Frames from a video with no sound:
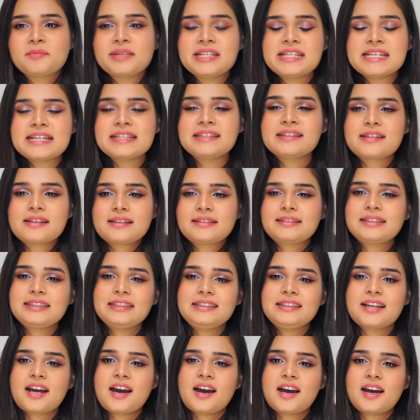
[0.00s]
me and
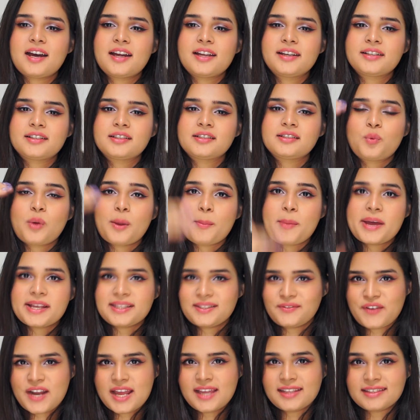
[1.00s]
Dhriti we're
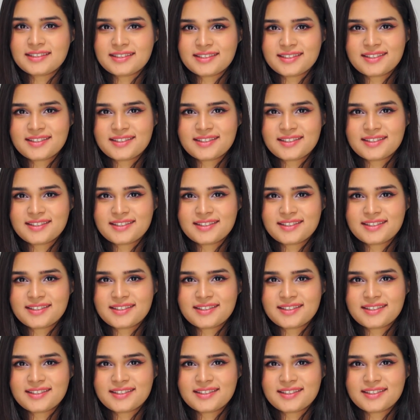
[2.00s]
best friends.